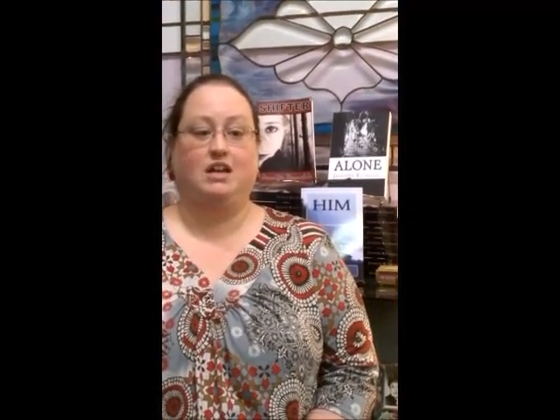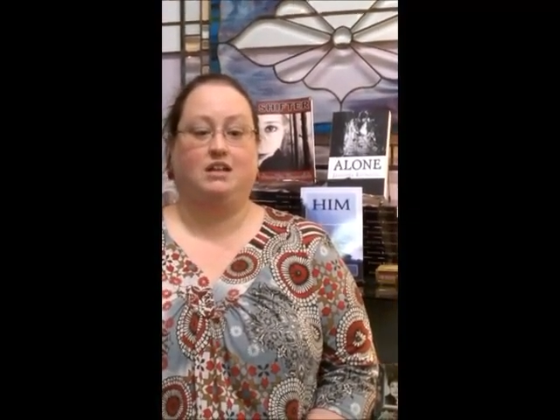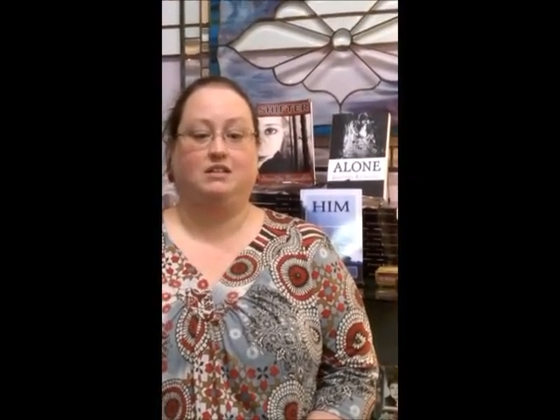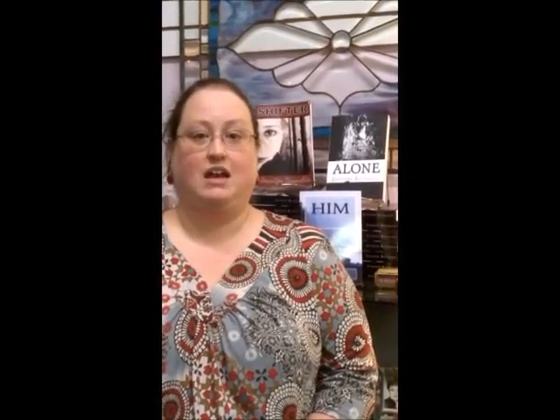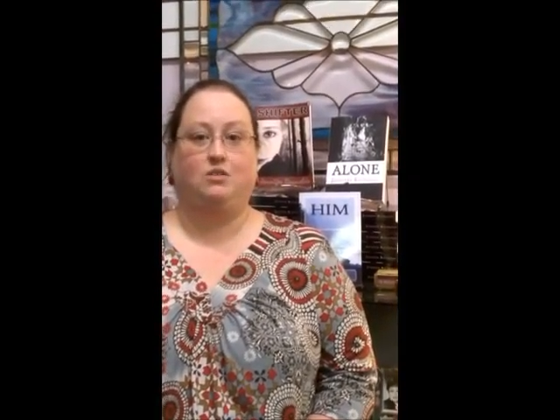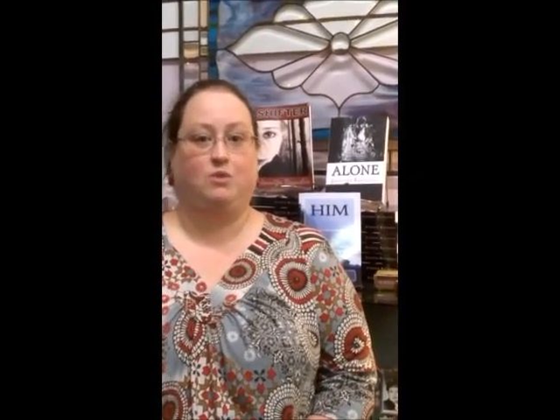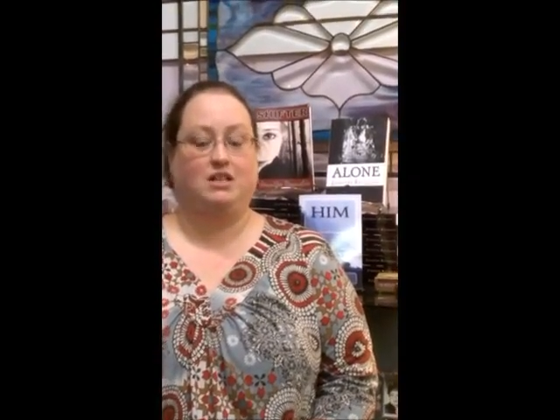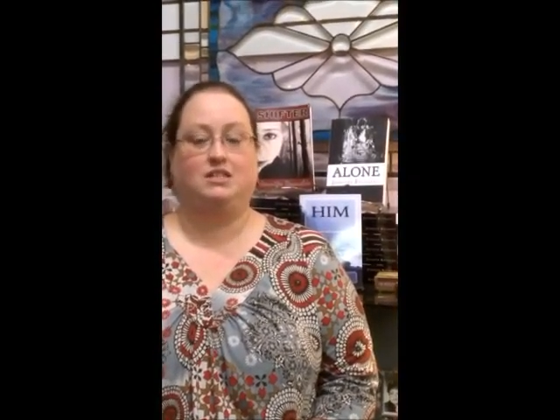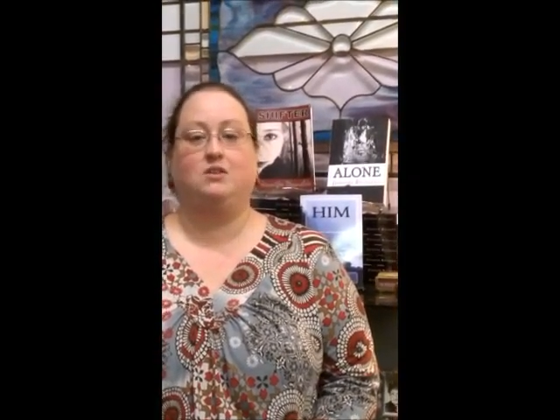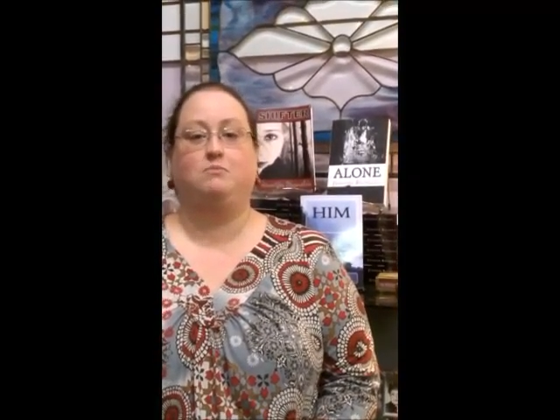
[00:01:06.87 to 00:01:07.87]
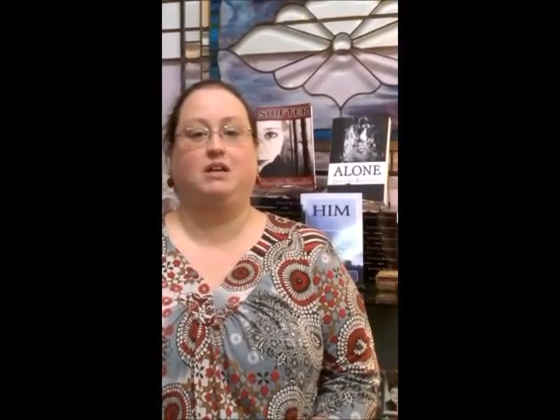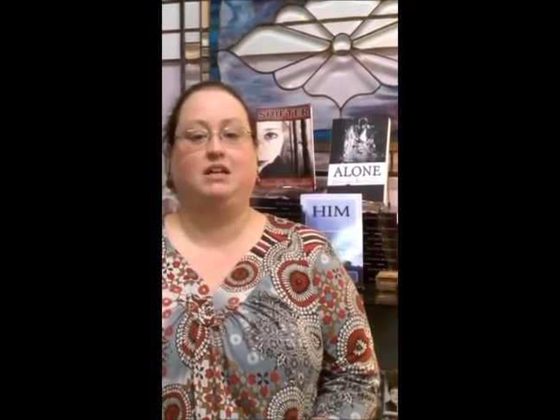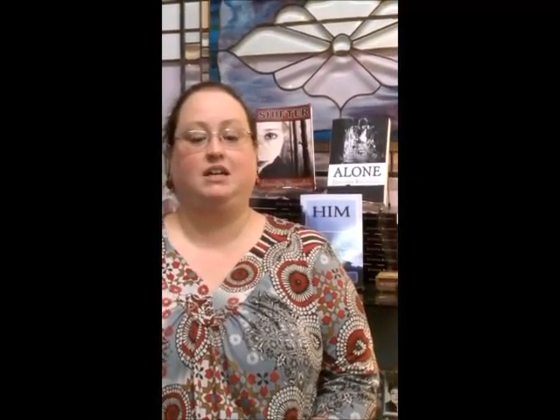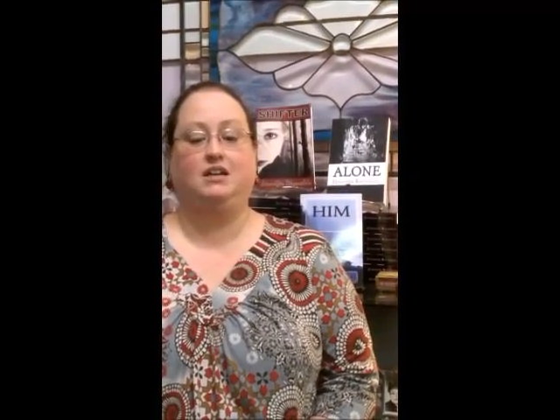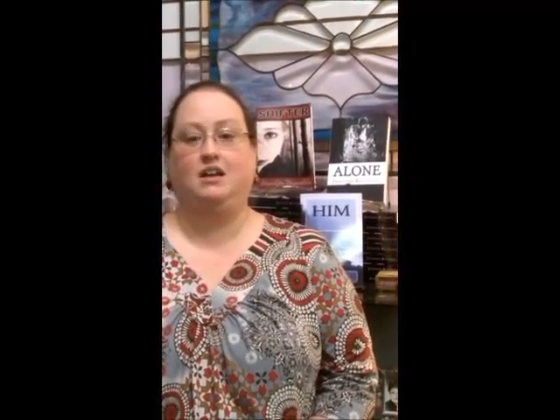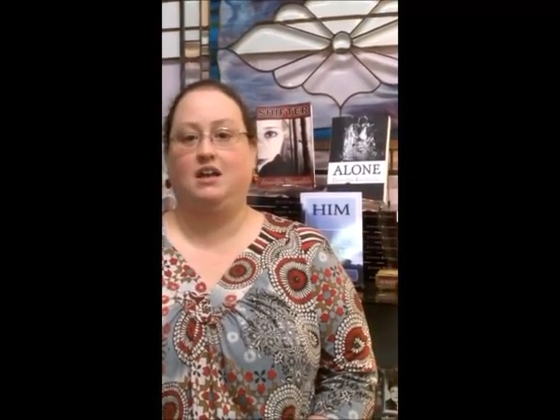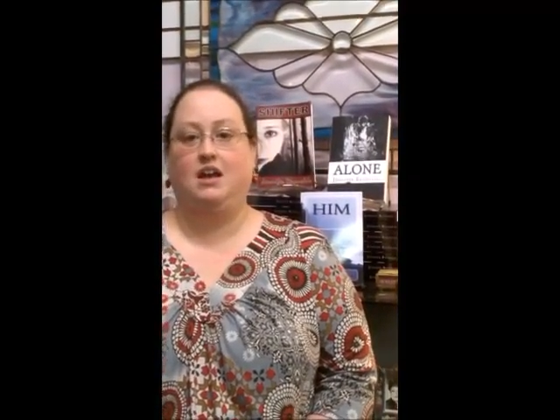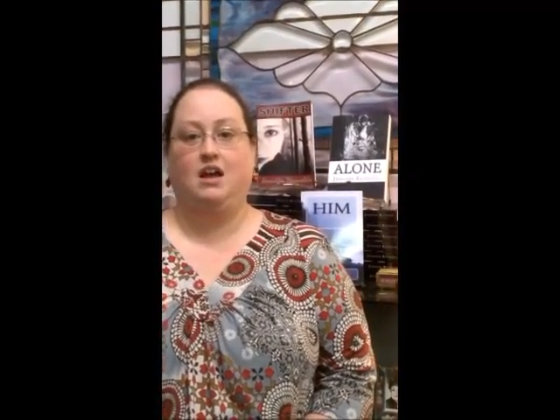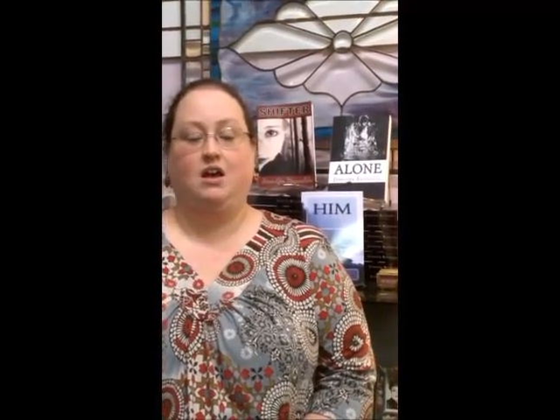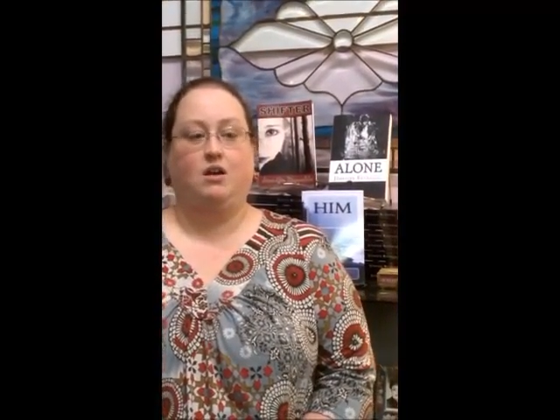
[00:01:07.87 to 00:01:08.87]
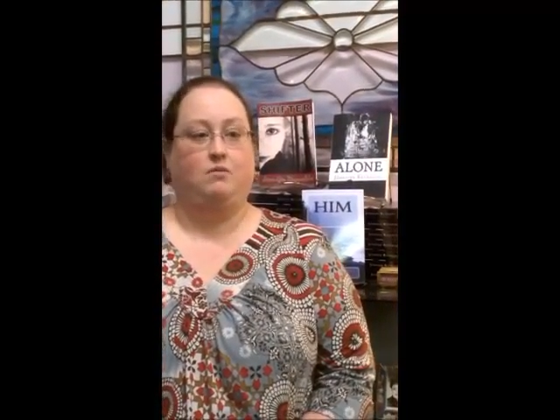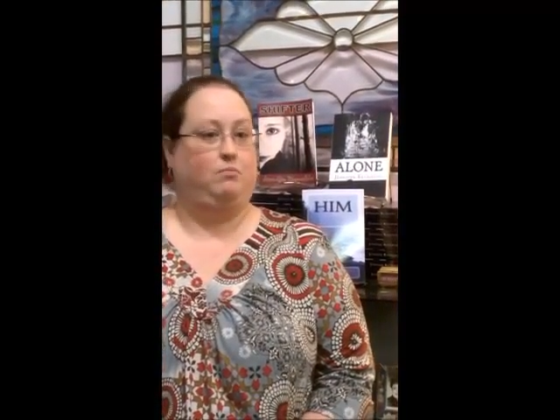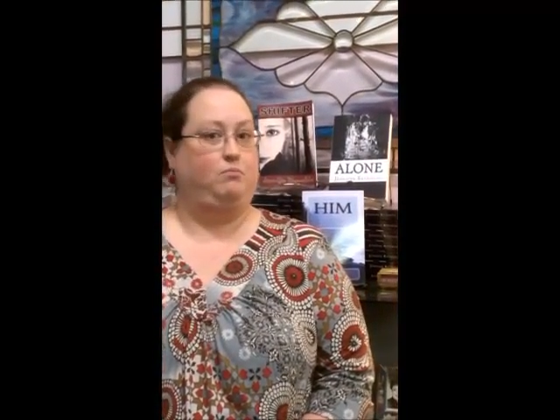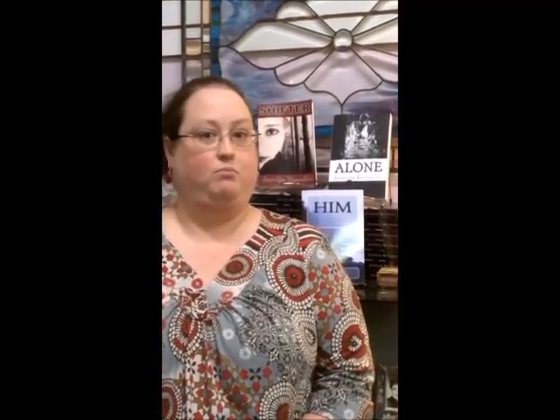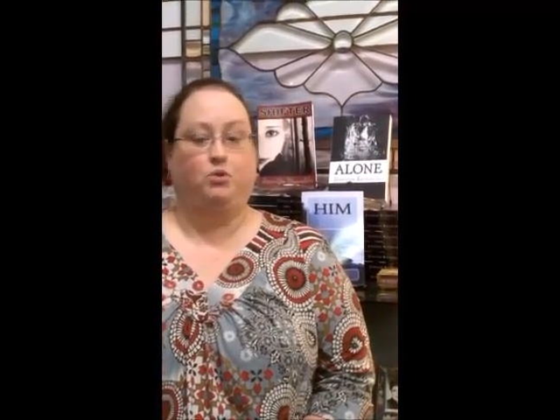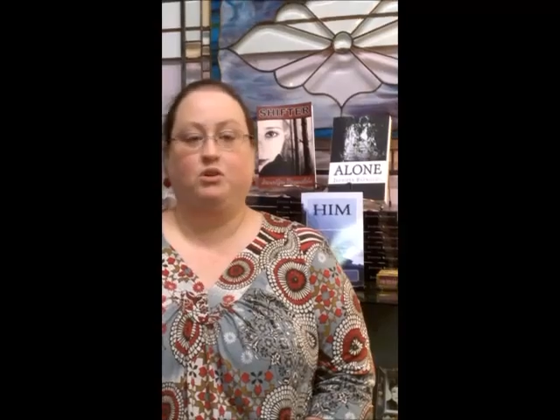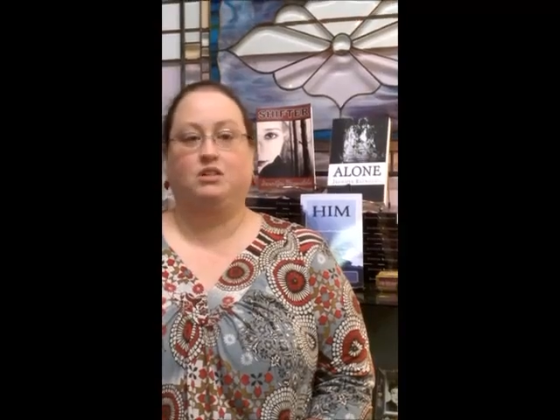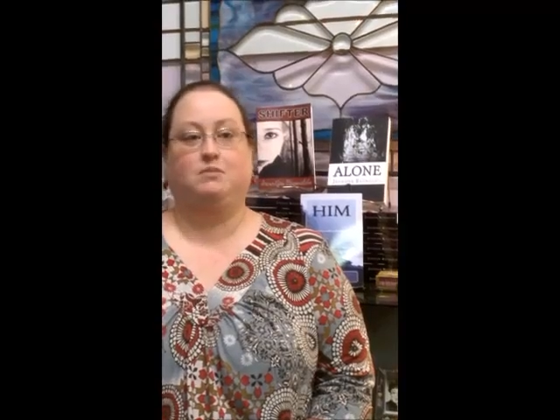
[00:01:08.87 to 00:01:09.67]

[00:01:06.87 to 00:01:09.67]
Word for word: And I'd read so many books,